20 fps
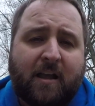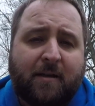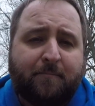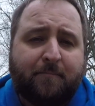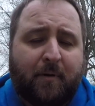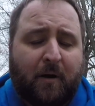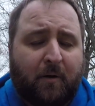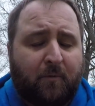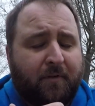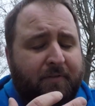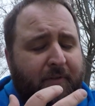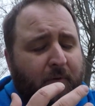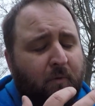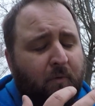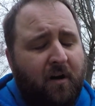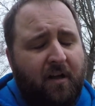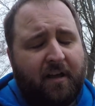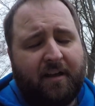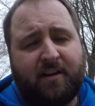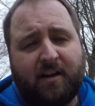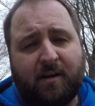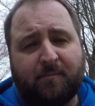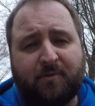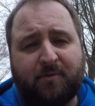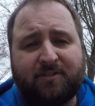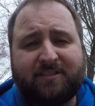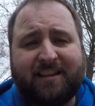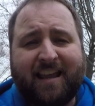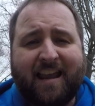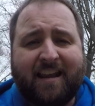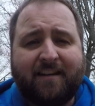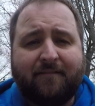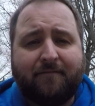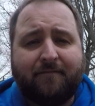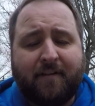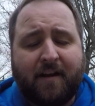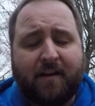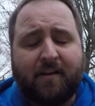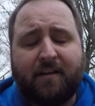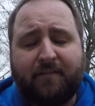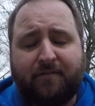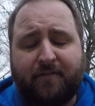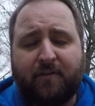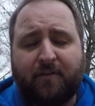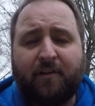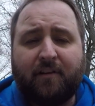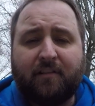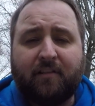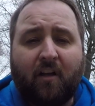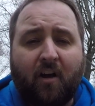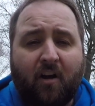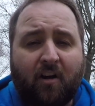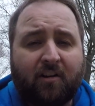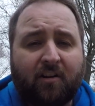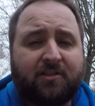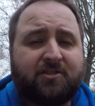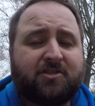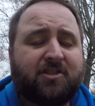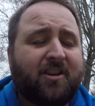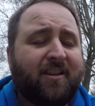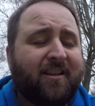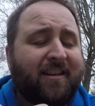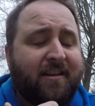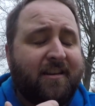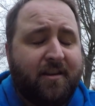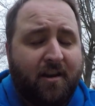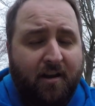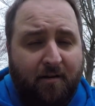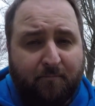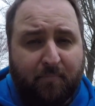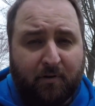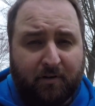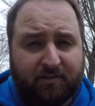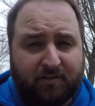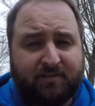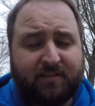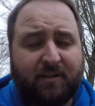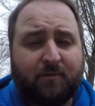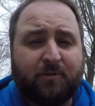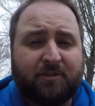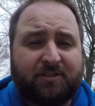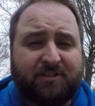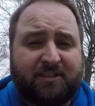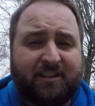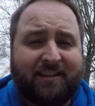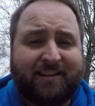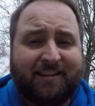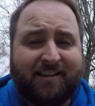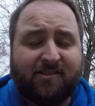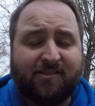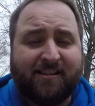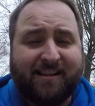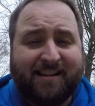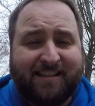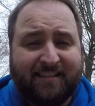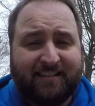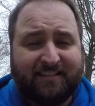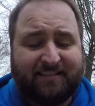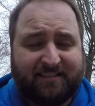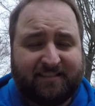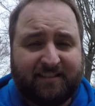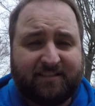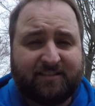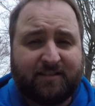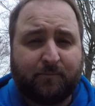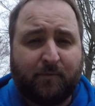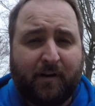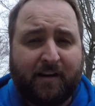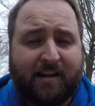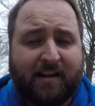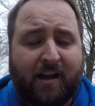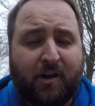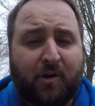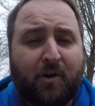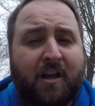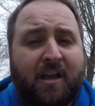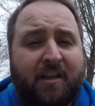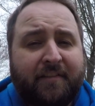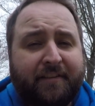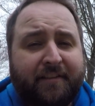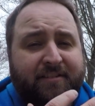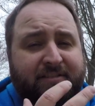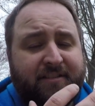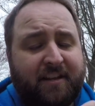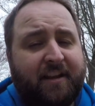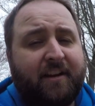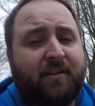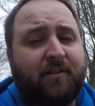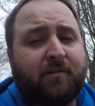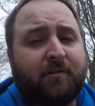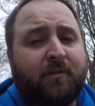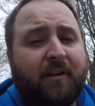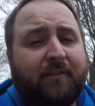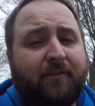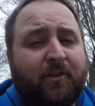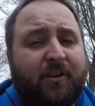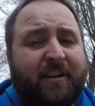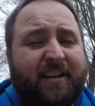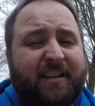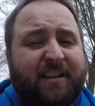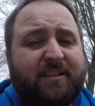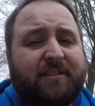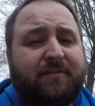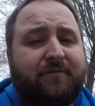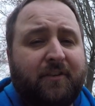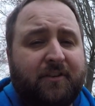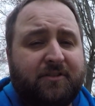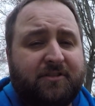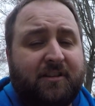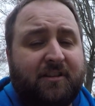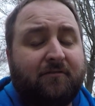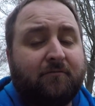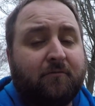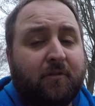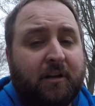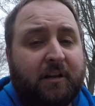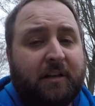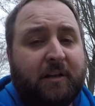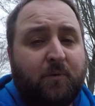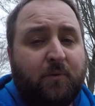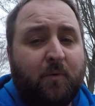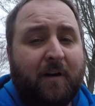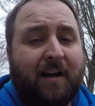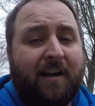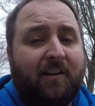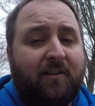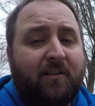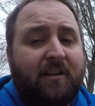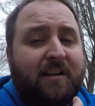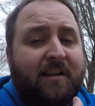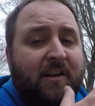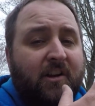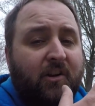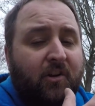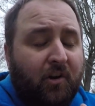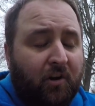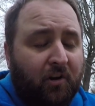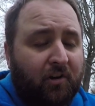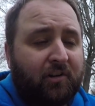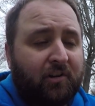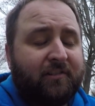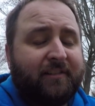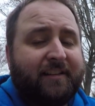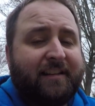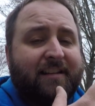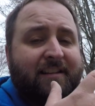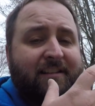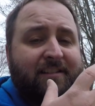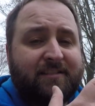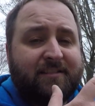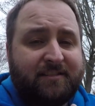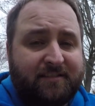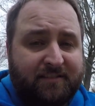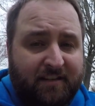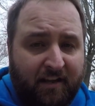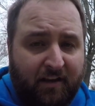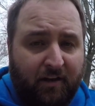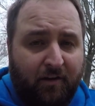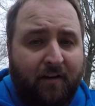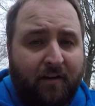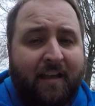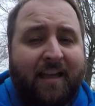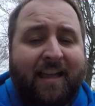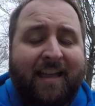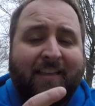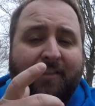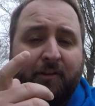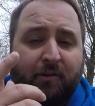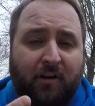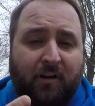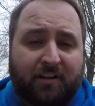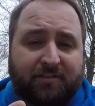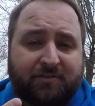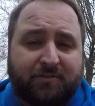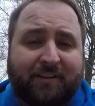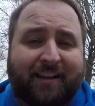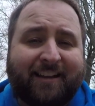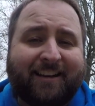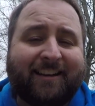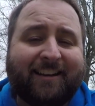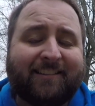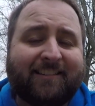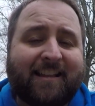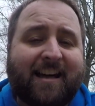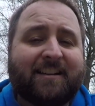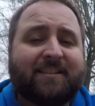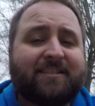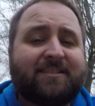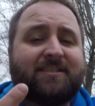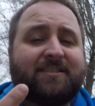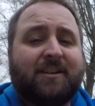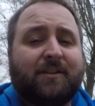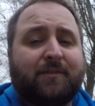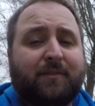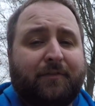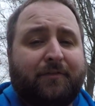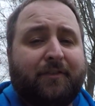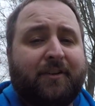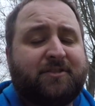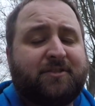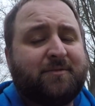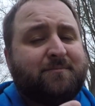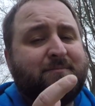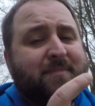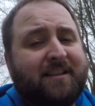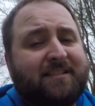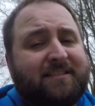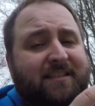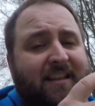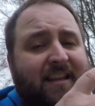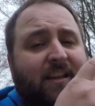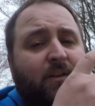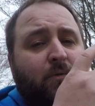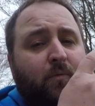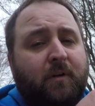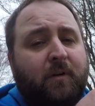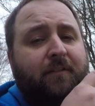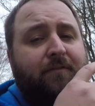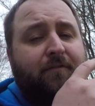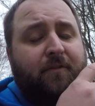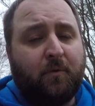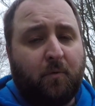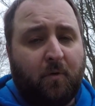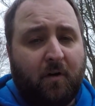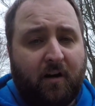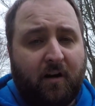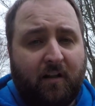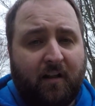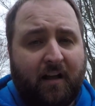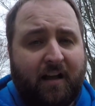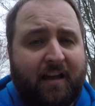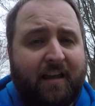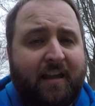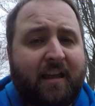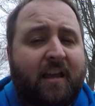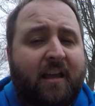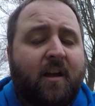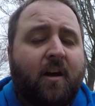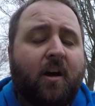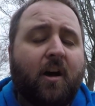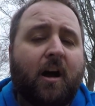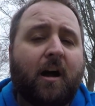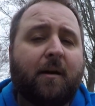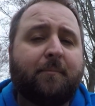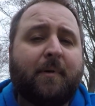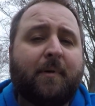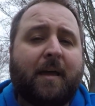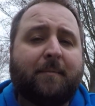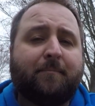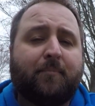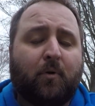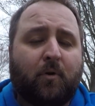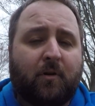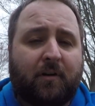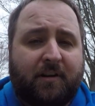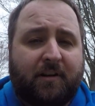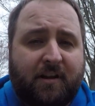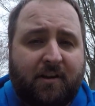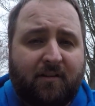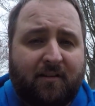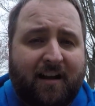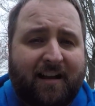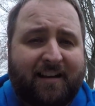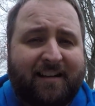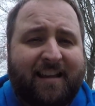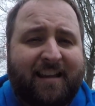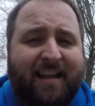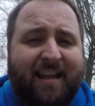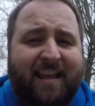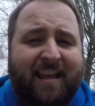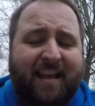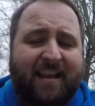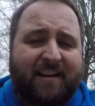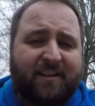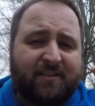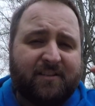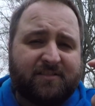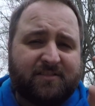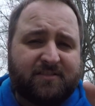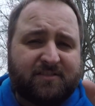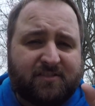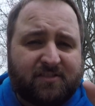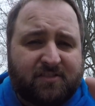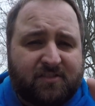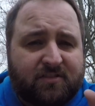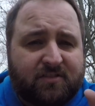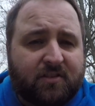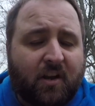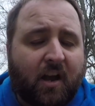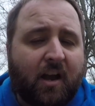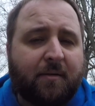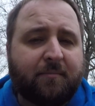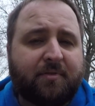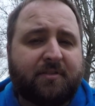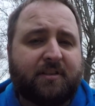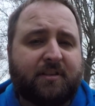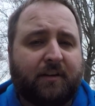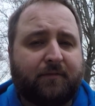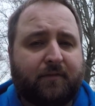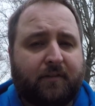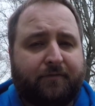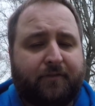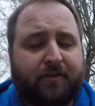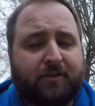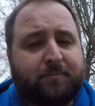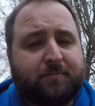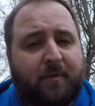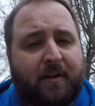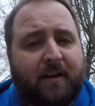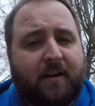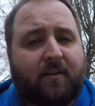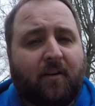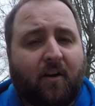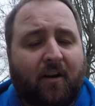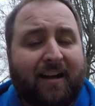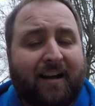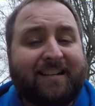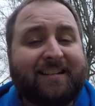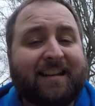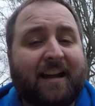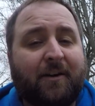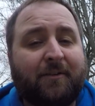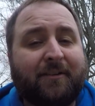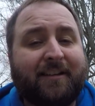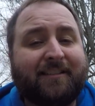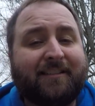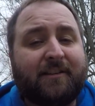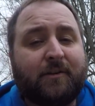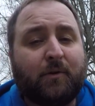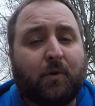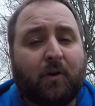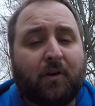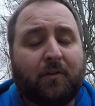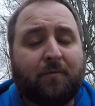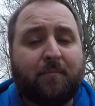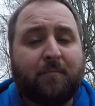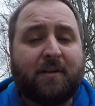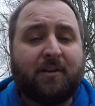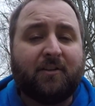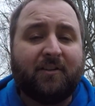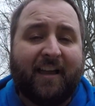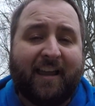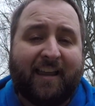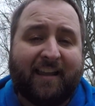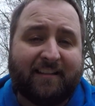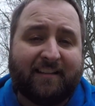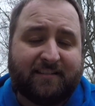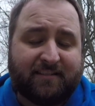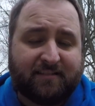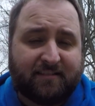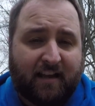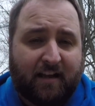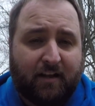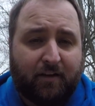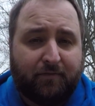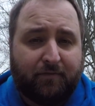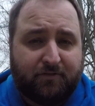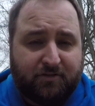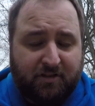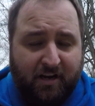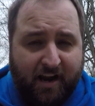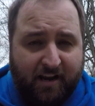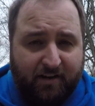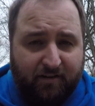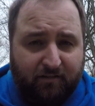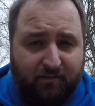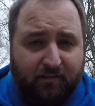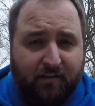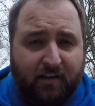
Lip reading: but with the walleye numbers and very, very large numbers that we're seeing here in the system right now, the St. Clair River is fishing really well currently still. They're also getting a lot of silverfish mixed in with the walleye up at Port Huron, and there's some silverfish being caught down in the north, middle, and south channel,